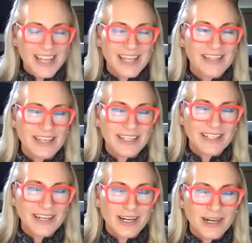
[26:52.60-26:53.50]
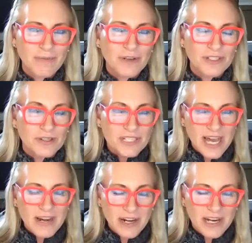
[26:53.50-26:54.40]
And then we'll do
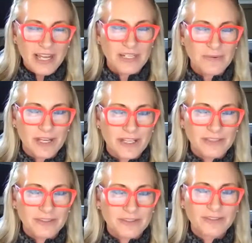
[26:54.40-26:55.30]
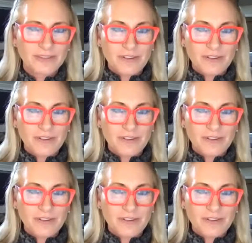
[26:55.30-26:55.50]
Saturday next week. For